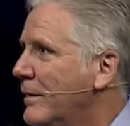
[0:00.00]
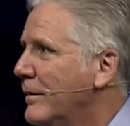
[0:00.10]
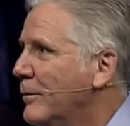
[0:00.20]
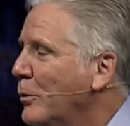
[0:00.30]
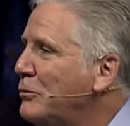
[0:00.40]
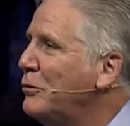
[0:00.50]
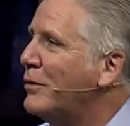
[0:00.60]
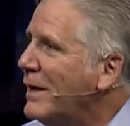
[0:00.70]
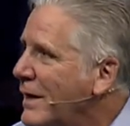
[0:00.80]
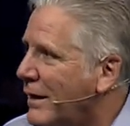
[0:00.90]
What'd you
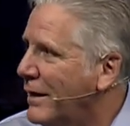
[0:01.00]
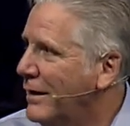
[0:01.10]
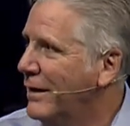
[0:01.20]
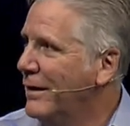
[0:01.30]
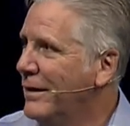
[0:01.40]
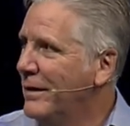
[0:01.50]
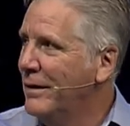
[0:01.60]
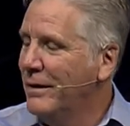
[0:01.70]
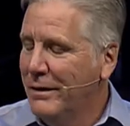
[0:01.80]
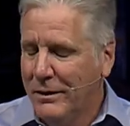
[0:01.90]
think?
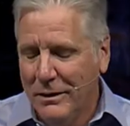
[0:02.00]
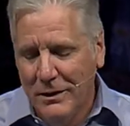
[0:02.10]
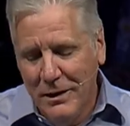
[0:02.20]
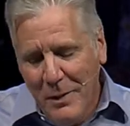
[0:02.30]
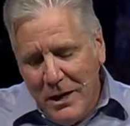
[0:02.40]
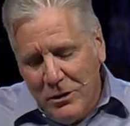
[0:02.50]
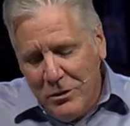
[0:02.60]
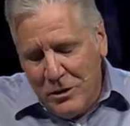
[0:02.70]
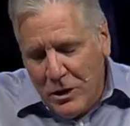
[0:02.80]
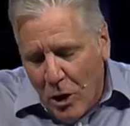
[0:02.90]
Nehemiah
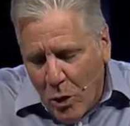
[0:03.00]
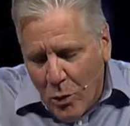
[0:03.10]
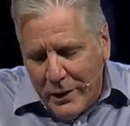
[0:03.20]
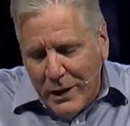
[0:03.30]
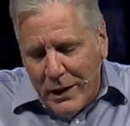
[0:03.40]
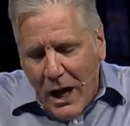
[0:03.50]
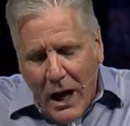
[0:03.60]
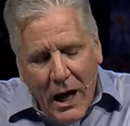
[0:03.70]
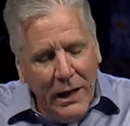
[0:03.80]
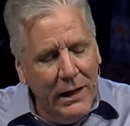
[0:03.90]
couldn't go and
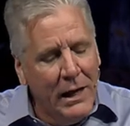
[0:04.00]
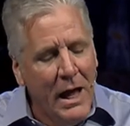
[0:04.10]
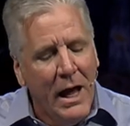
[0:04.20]
hide.